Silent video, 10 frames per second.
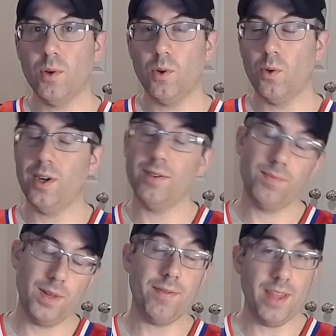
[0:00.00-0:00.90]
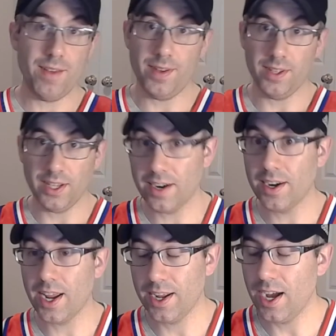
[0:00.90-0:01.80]
Or if they feel like they're
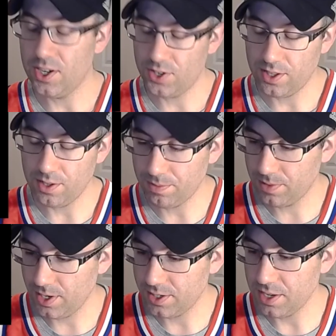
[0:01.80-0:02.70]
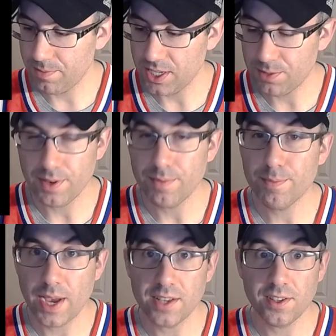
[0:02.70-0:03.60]
getting hot, should their teammates be
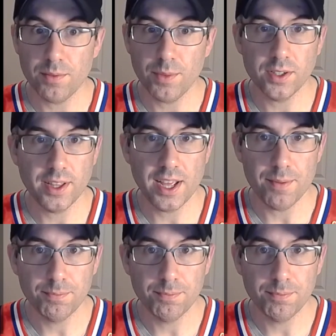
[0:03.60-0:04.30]
passing the ball to them?